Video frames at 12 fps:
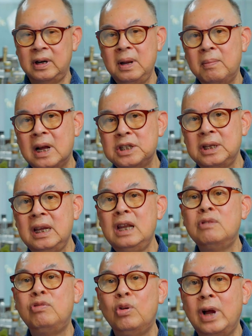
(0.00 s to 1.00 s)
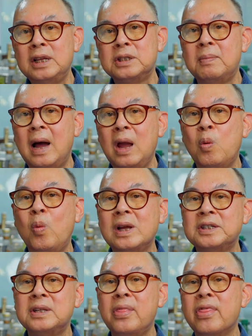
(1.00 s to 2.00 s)
much influenced by
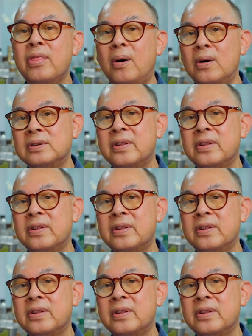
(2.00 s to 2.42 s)
Western thought